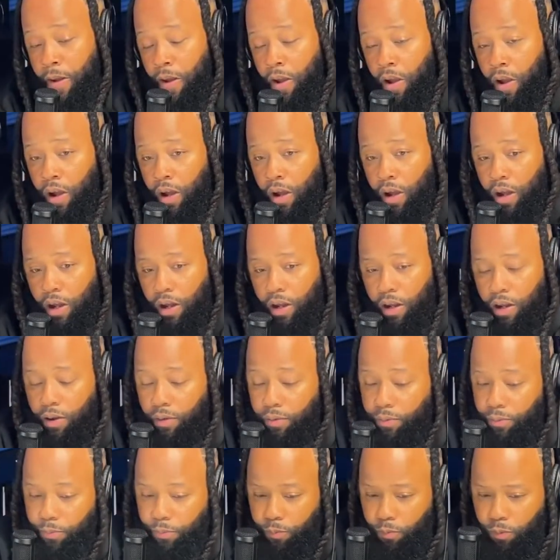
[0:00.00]

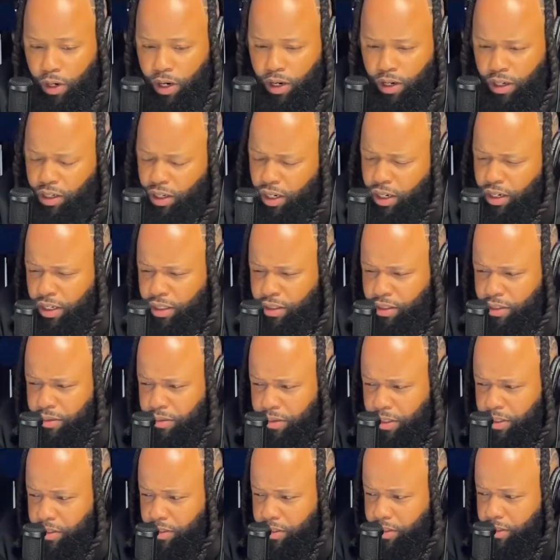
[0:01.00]
Right here, yeah, that's
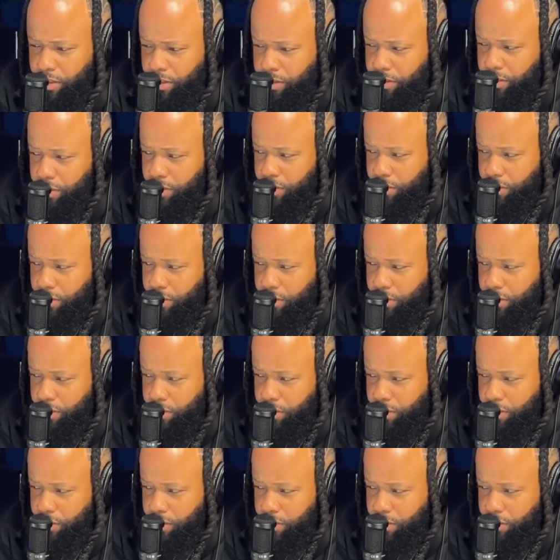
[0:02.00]
a